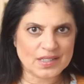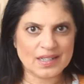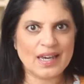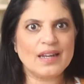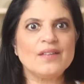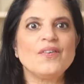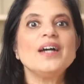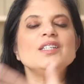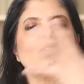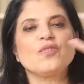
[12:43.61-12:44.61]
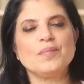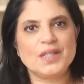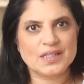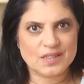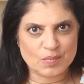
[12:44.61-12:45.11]
to get advice from
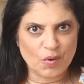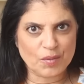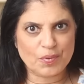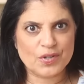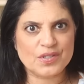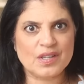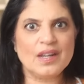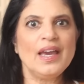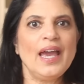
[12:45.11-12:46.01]
this smart person